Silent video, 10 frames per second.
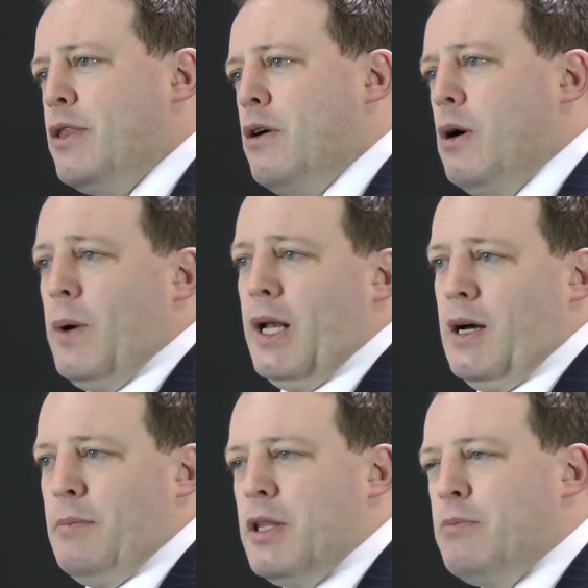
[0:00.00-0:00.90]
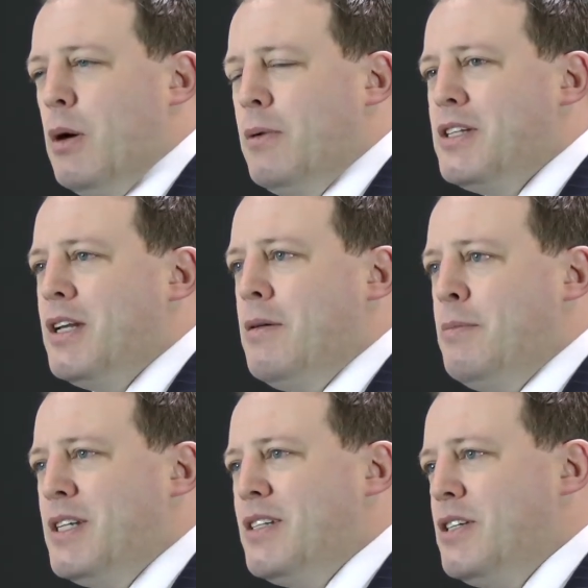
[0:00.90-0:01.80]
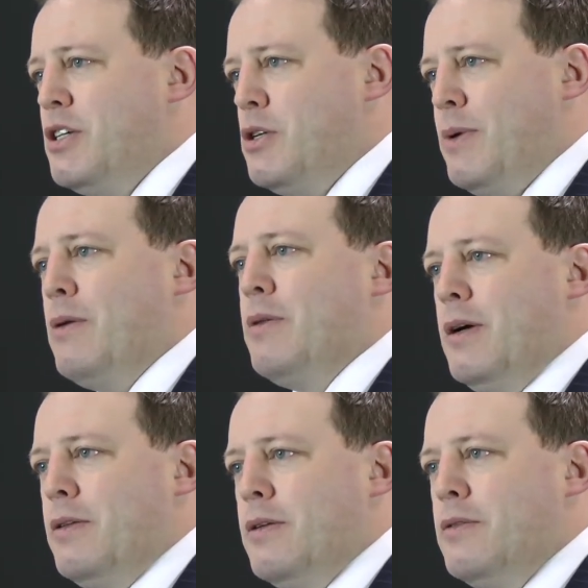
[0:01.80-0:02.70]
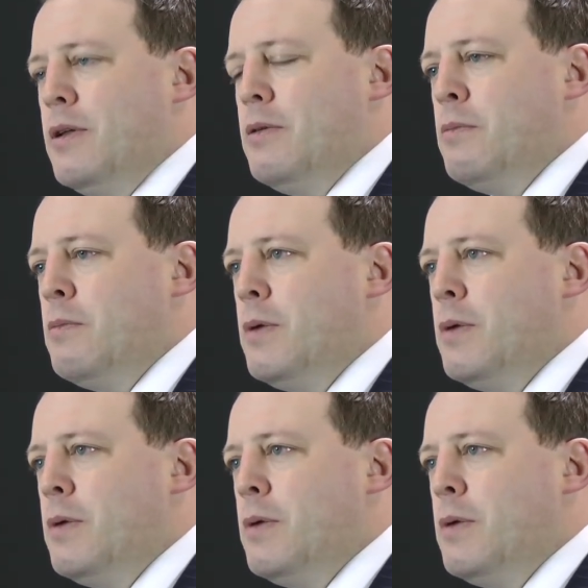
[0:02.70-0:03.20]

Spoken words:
of a throwaway line, but there probably isn't a business issue out there that